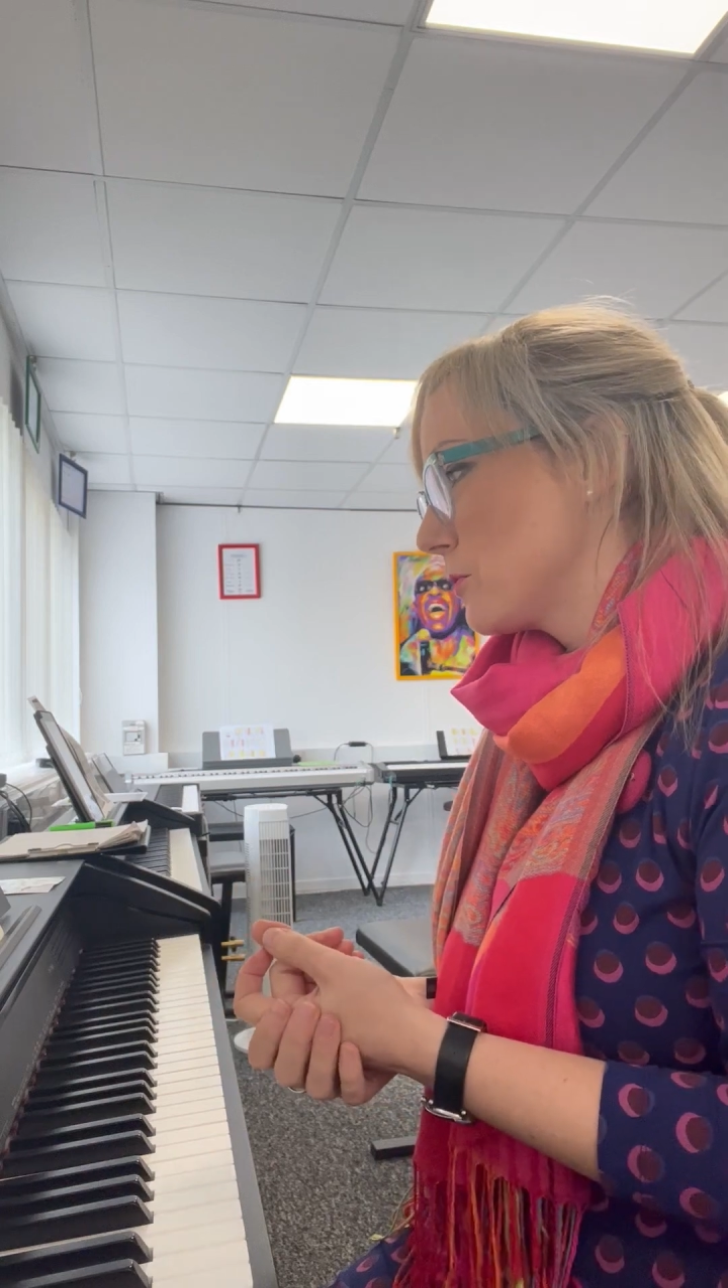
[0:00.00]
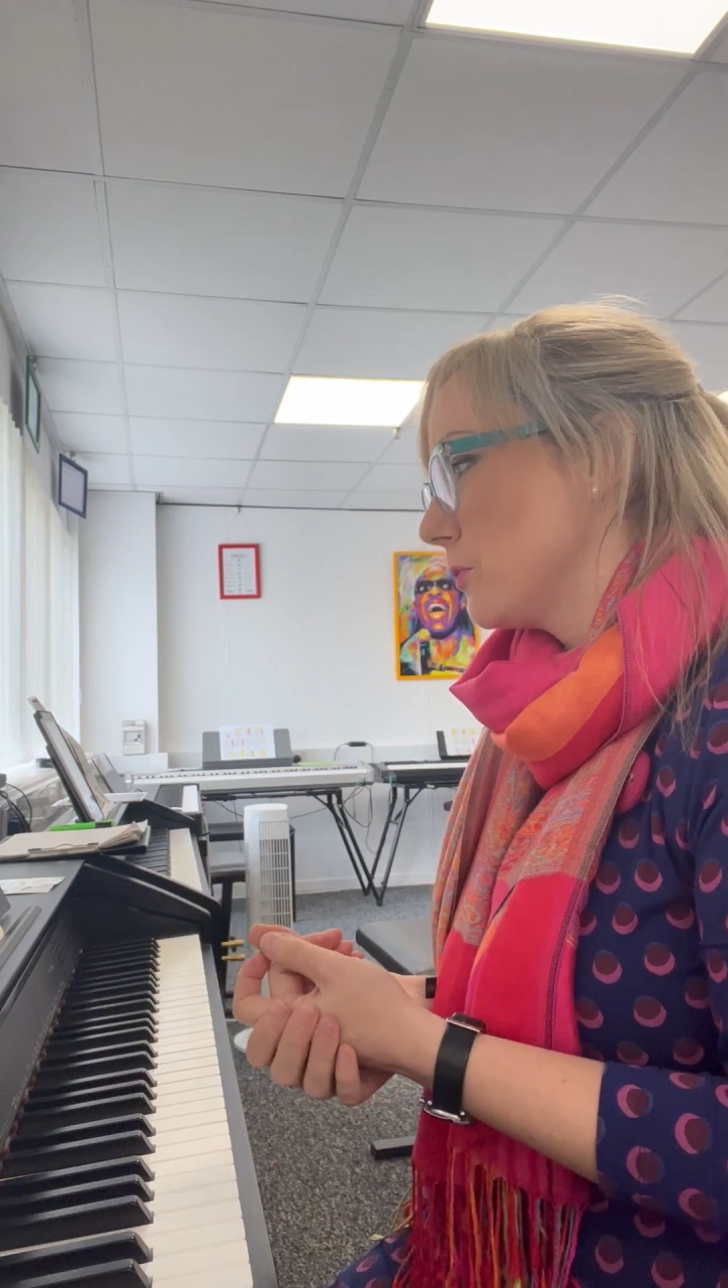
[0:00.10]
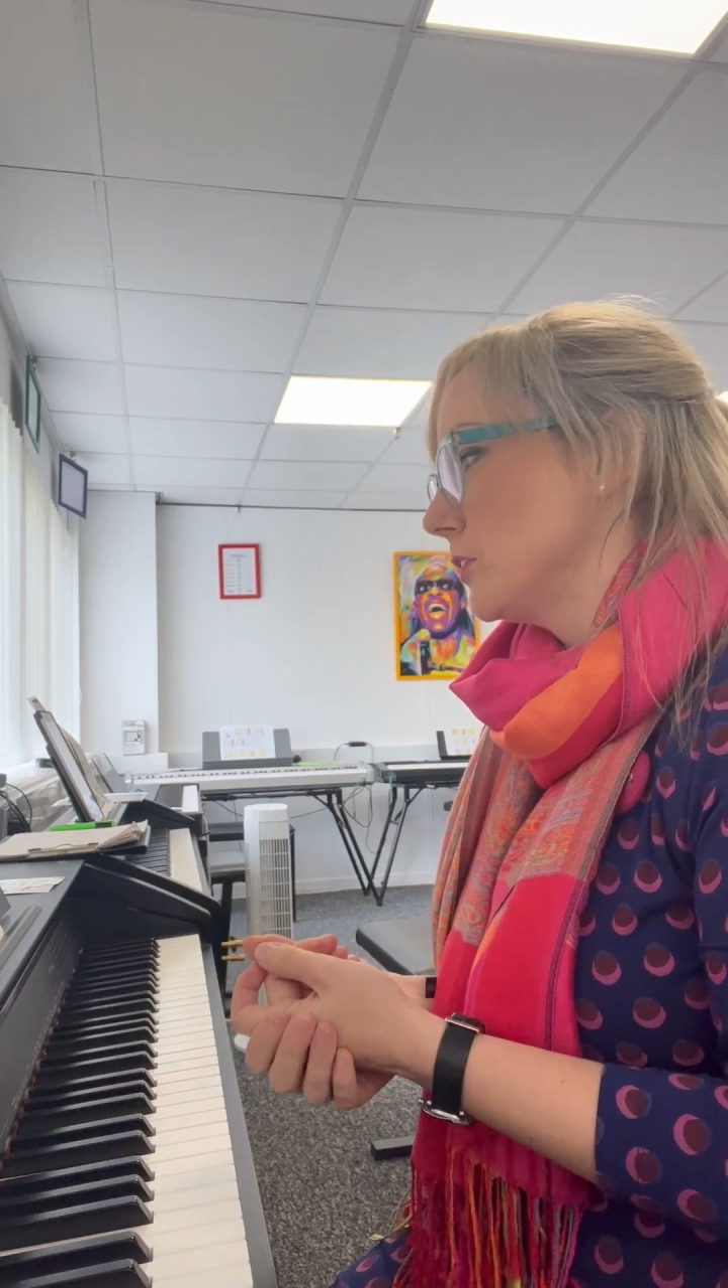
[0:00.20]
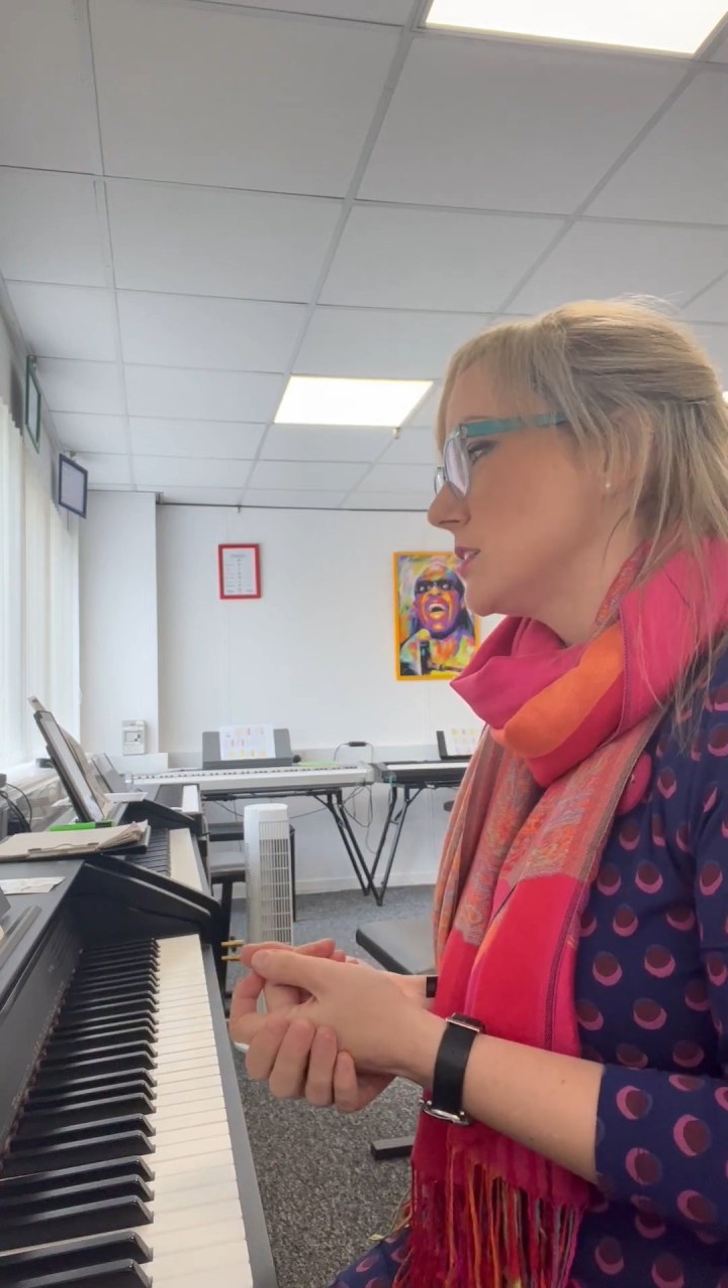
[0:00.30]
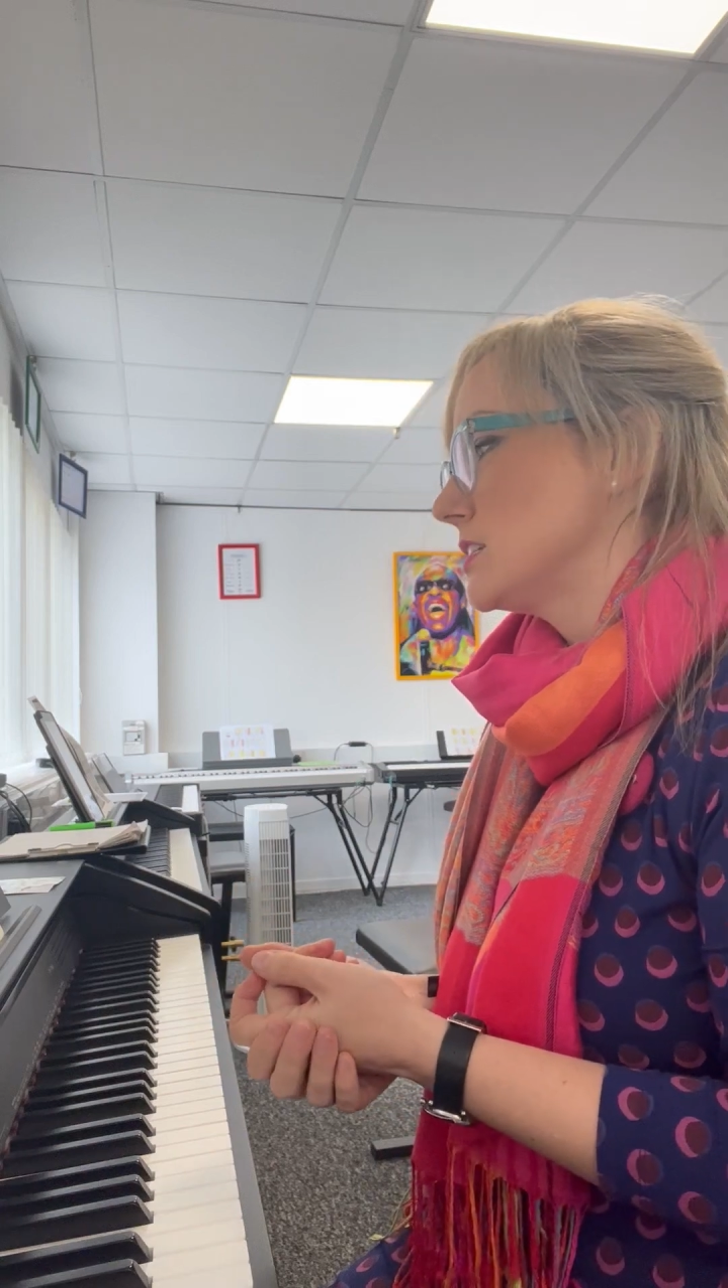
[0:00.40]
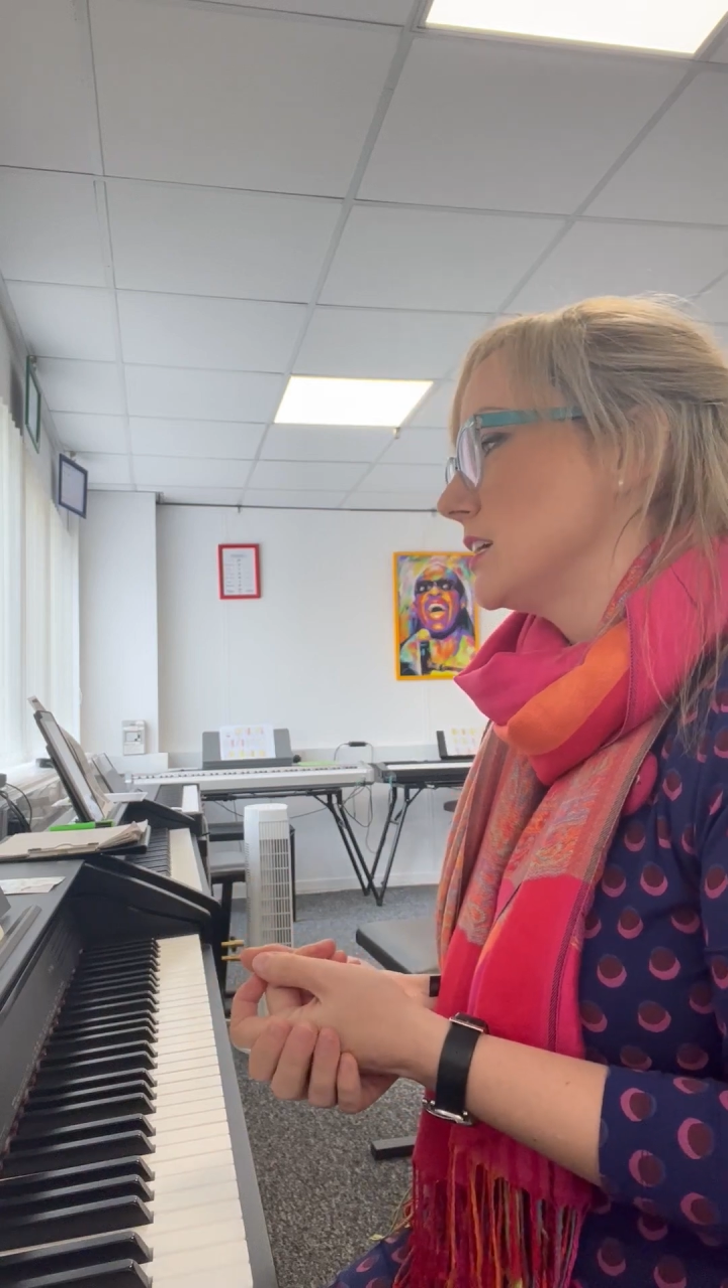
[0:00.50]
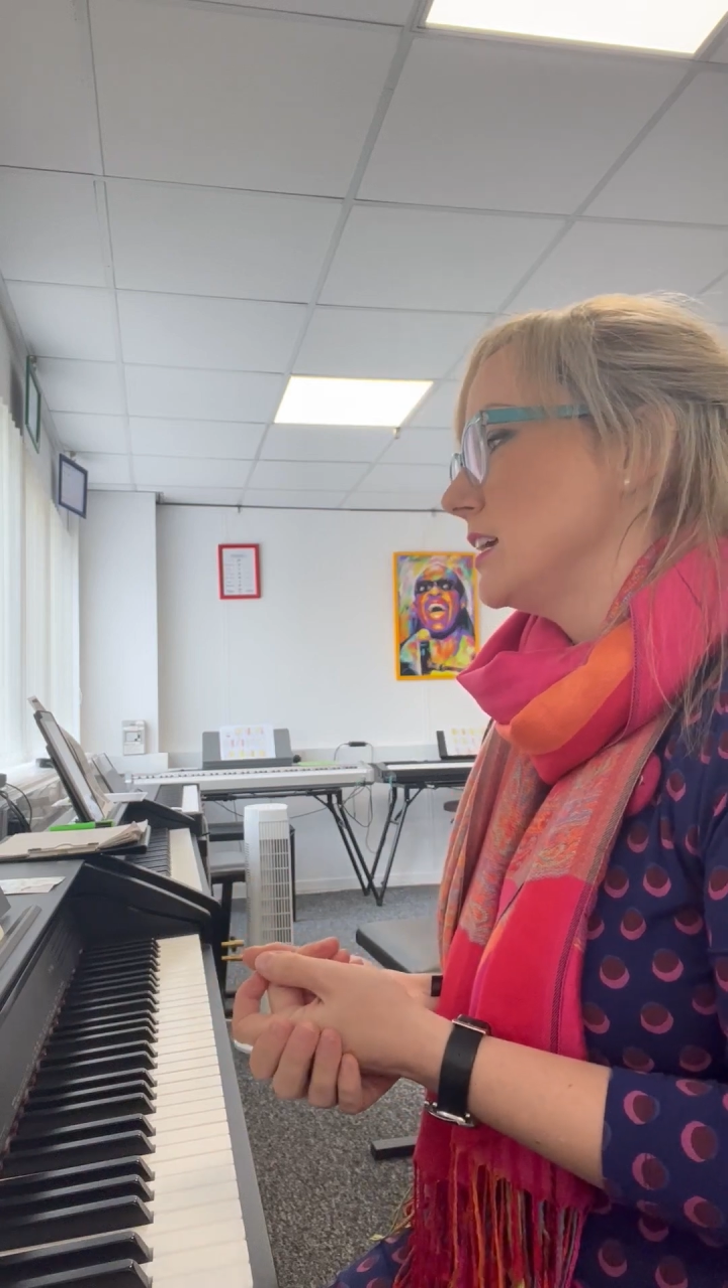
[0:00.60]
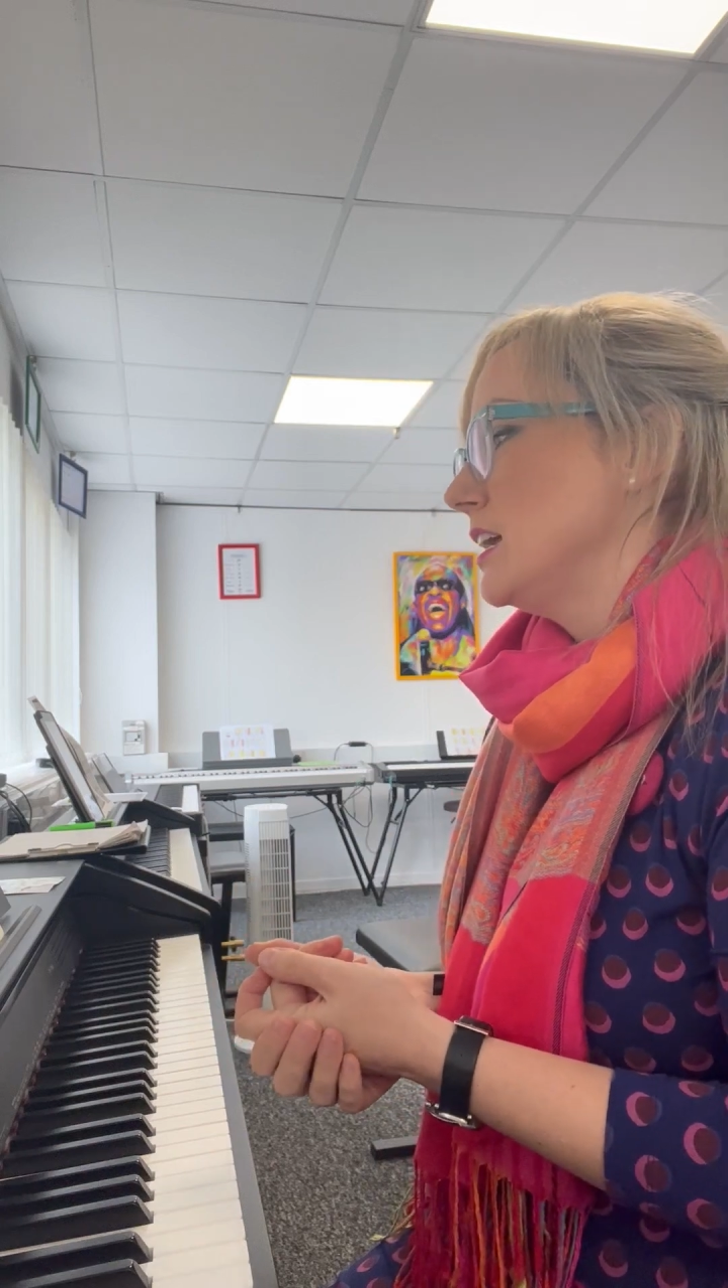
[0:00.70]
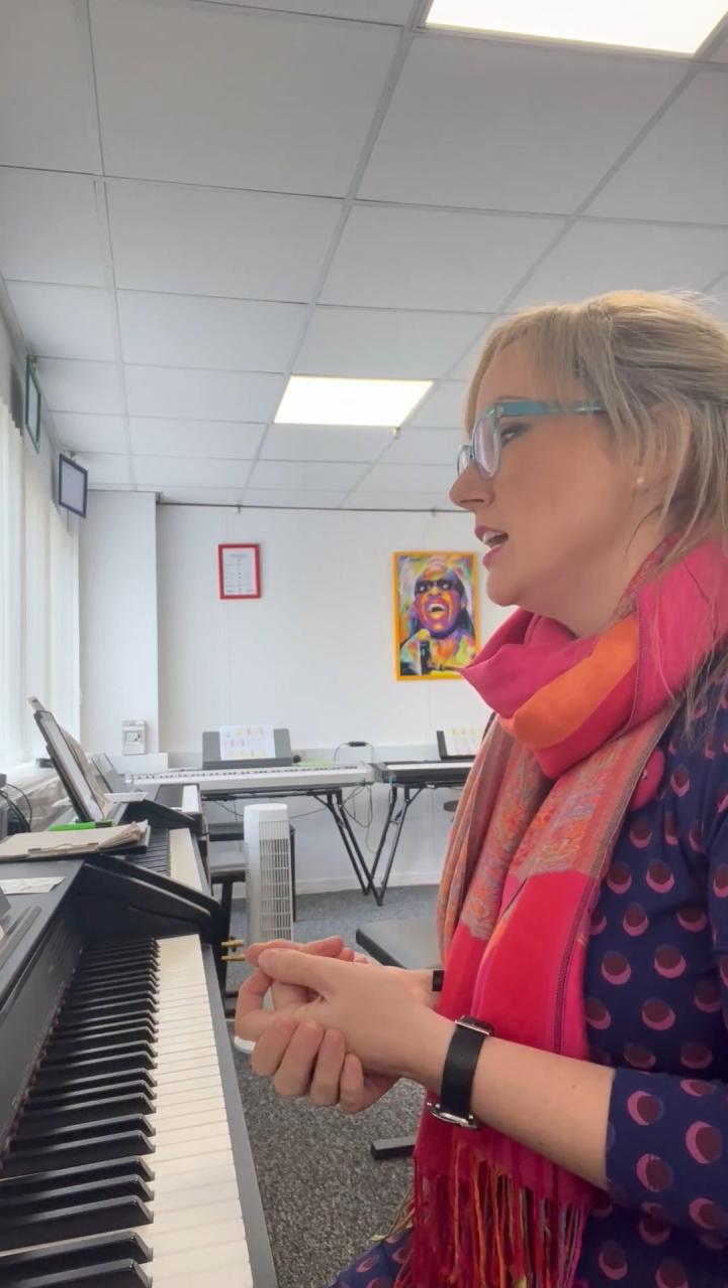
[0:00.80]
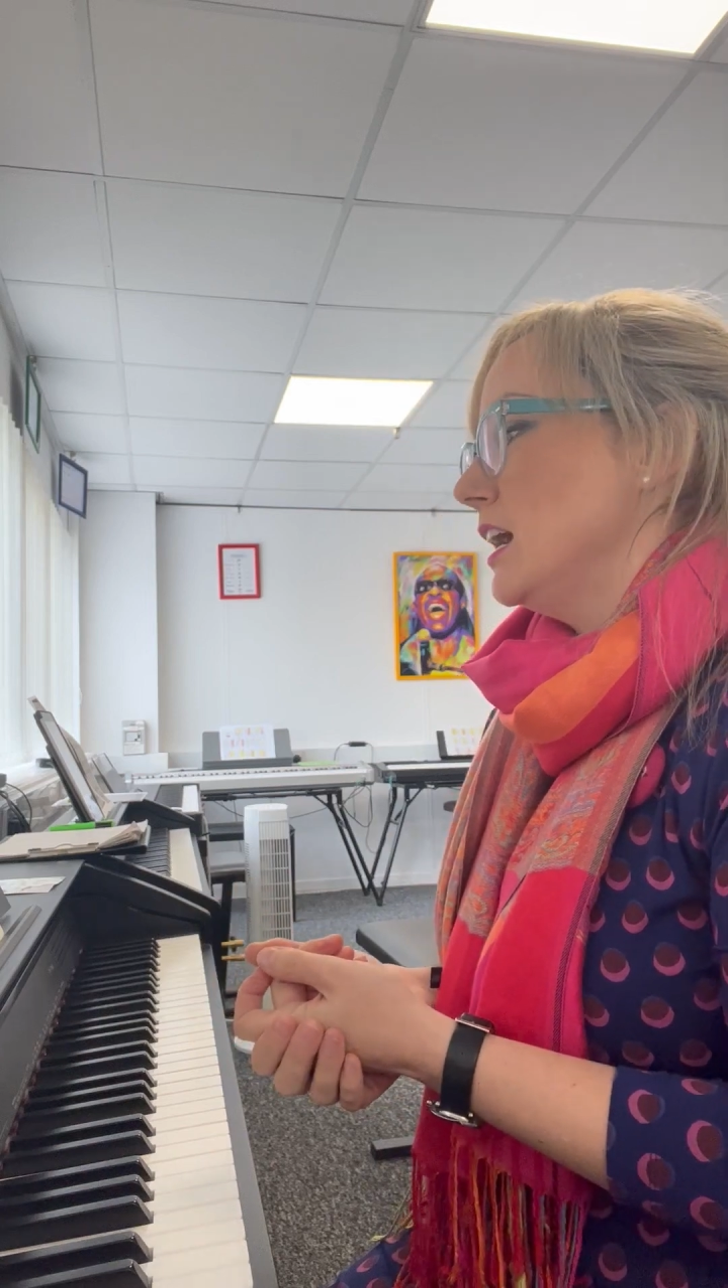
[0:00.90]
quality,